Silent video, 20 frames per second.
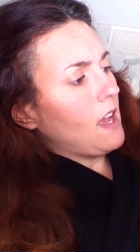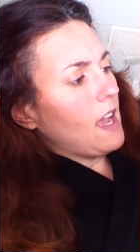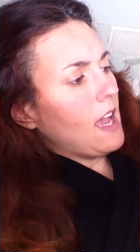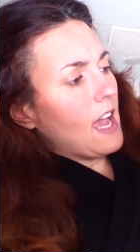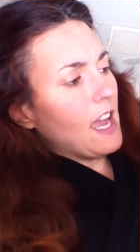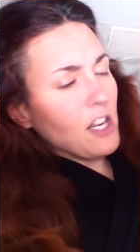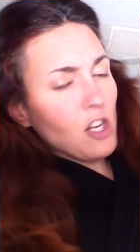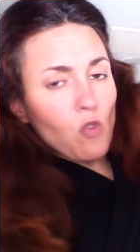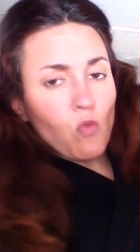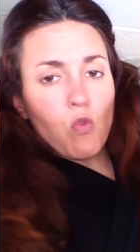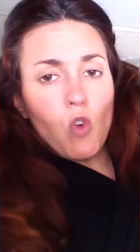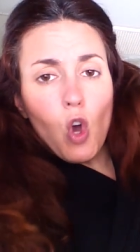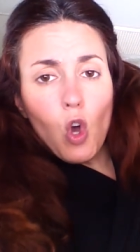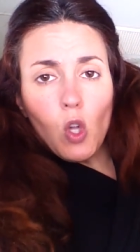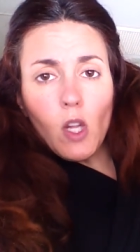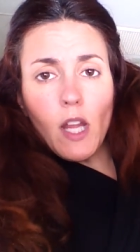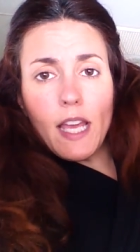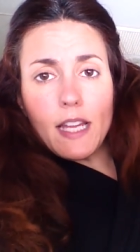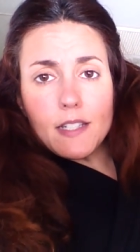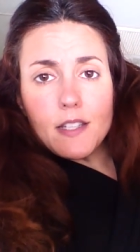And you
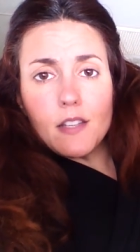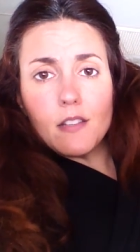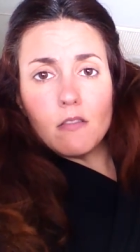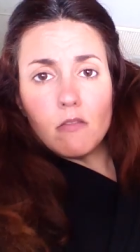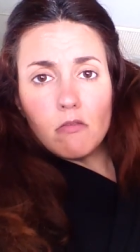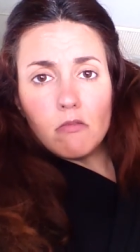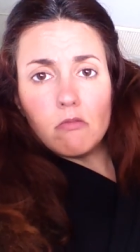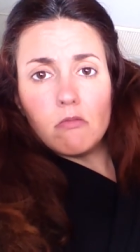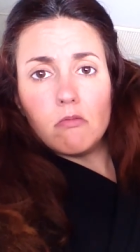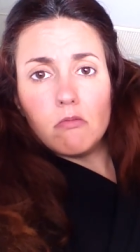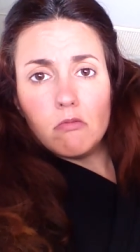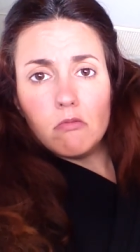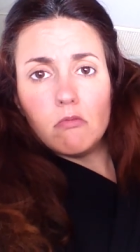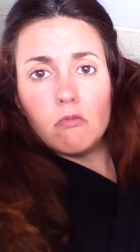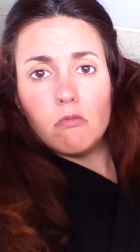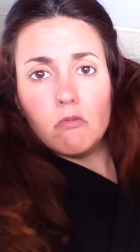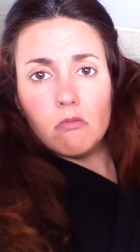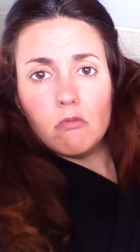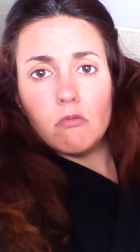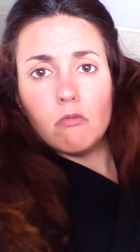roll it.
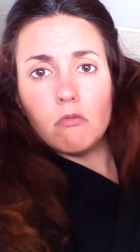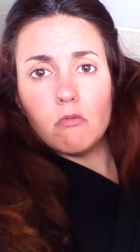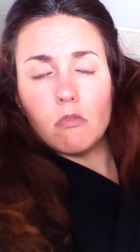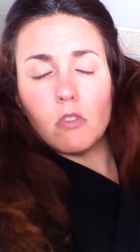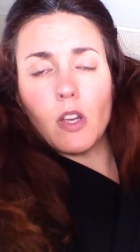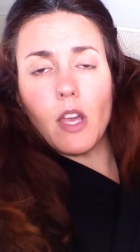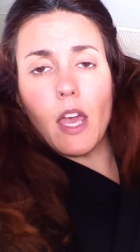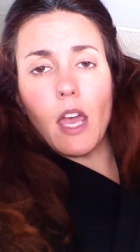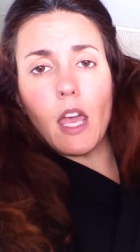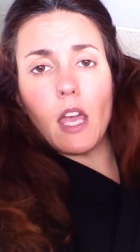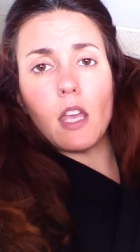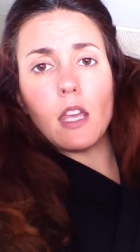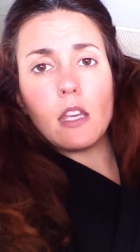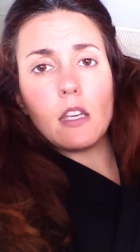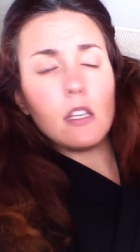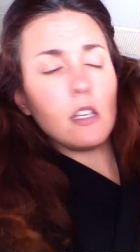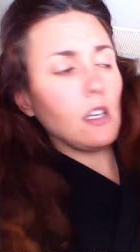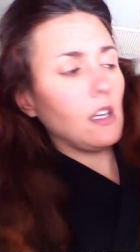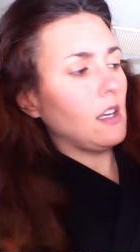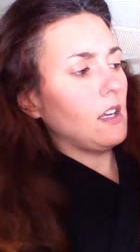Okay?
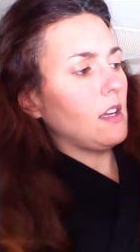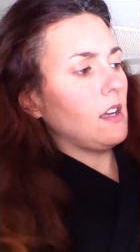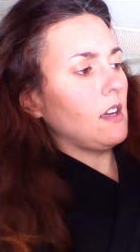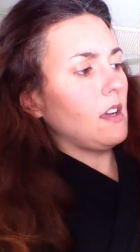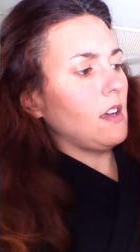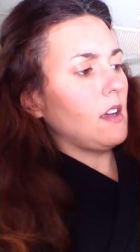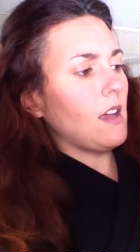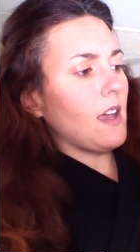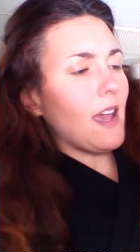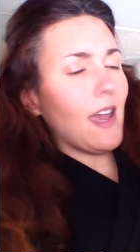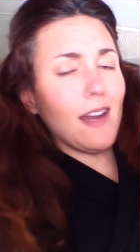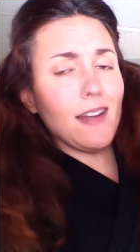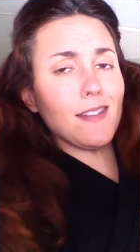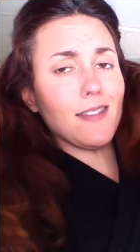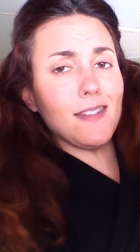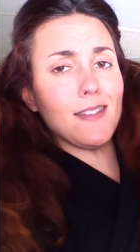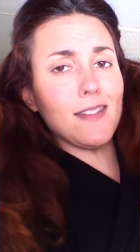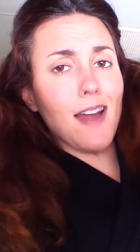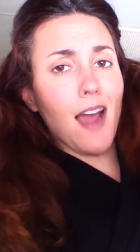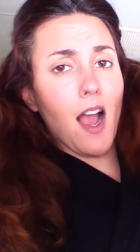And it's
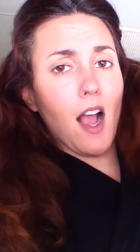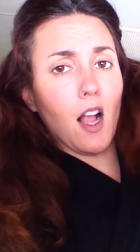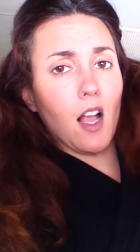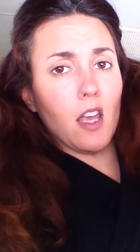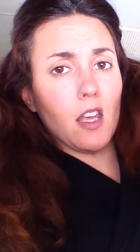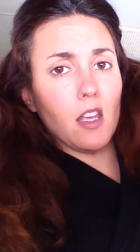stuck.